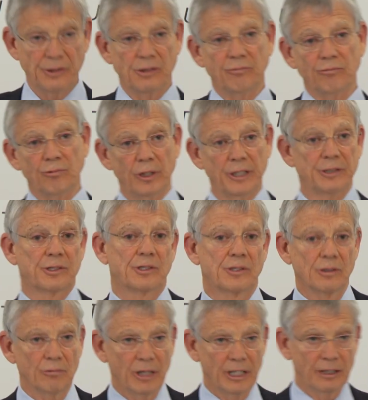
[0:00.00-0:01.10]
and risks
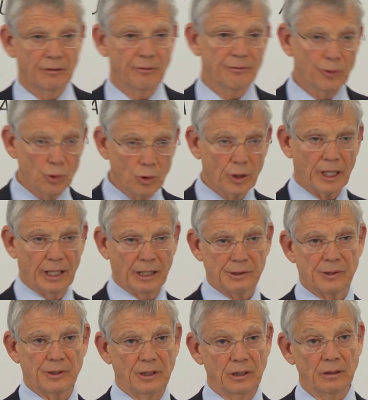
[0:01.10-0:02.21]
around
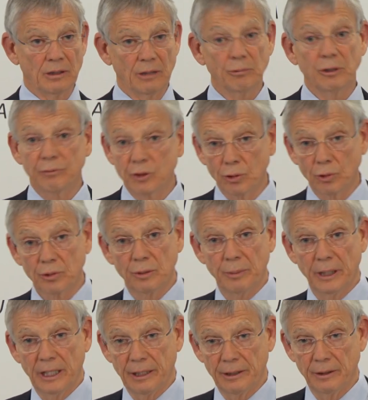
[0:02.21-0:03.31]
forecasting that we've talked
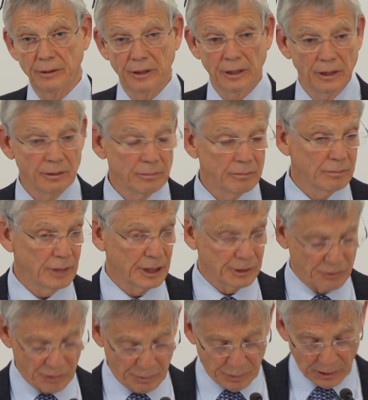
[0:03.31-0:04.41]
about in the
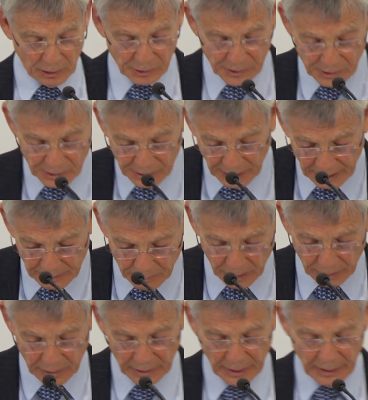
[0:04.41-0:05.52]
monetary policy
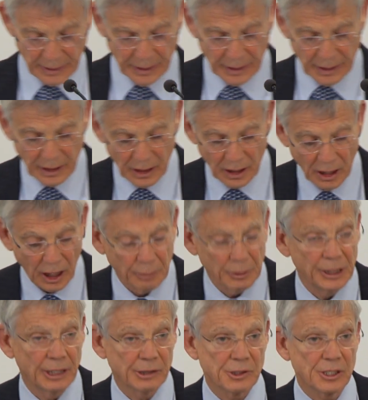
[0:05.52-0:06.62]
statement,
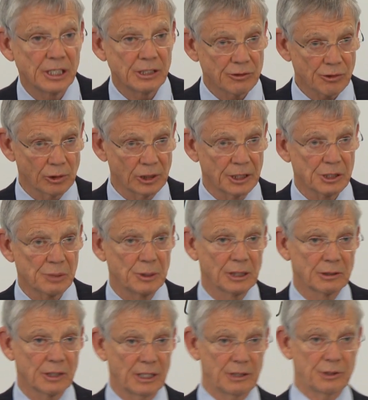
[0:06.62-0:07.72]
our central
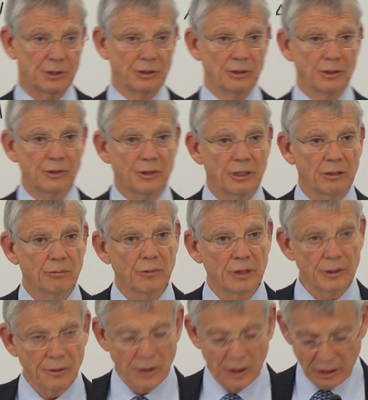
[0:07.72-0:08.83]
expectation is that
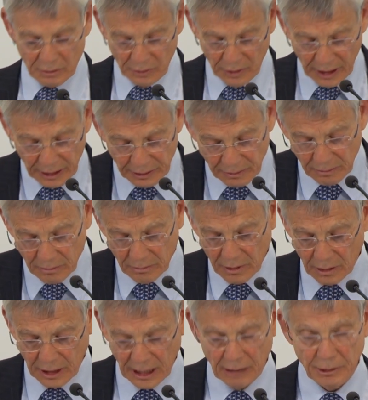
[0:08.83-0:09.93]
we think that
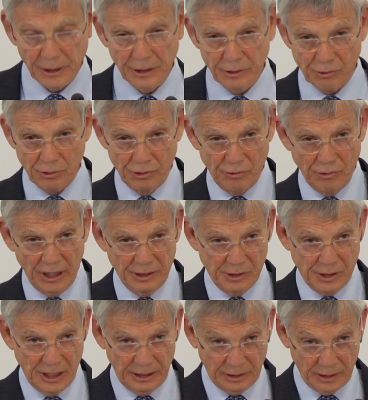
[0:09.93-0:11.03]
the current interest rate
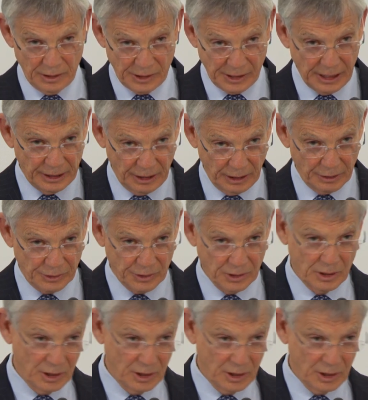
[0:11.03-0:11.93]
settings